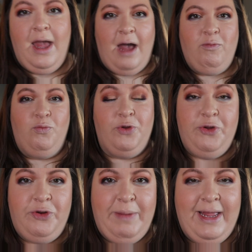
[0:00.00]
how
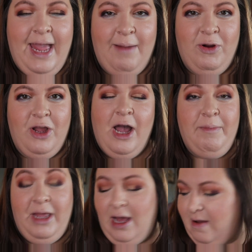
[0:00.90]
rude, my camera cut
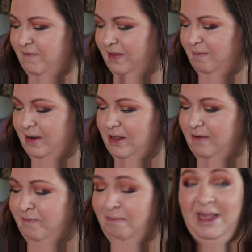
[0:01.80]
me off in the middle
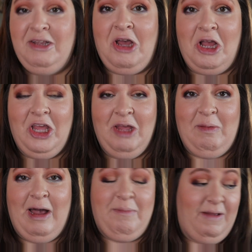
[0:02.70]
of me talking
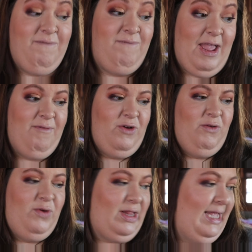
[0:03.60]
about my
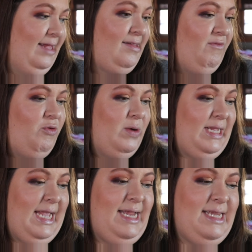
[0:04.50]
favorite release of
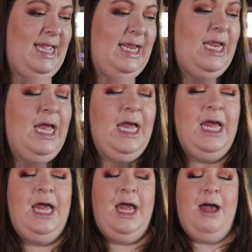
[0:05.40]
2018,
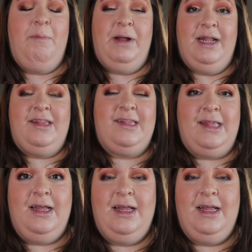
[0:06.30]
but it's